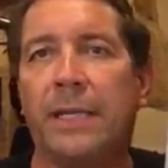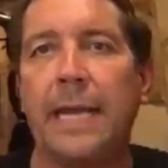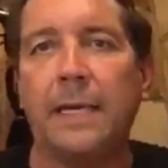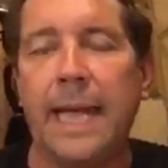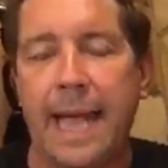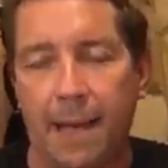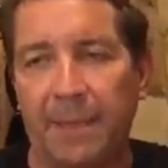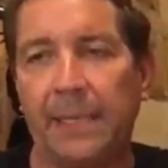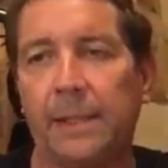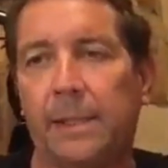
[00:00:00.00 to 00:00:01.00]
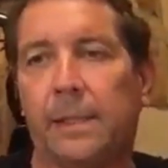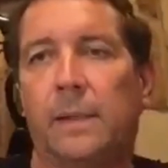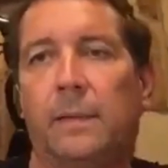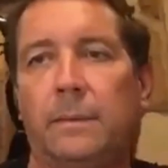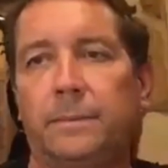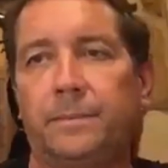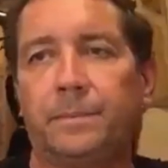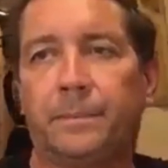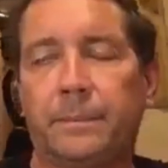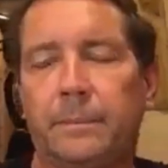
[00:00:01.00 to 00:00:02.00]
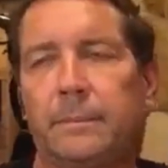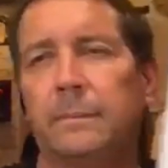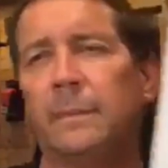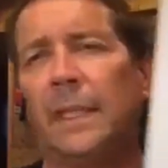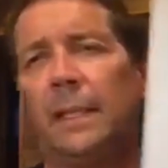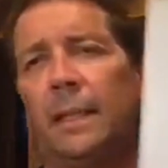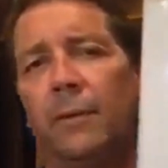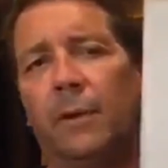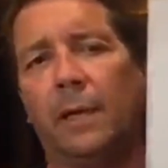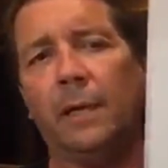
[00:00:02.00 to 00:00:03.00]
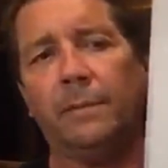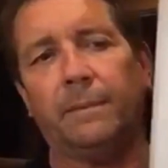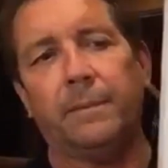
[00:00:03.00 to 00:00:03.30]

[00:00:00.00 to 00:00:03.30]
daily habits, get that right?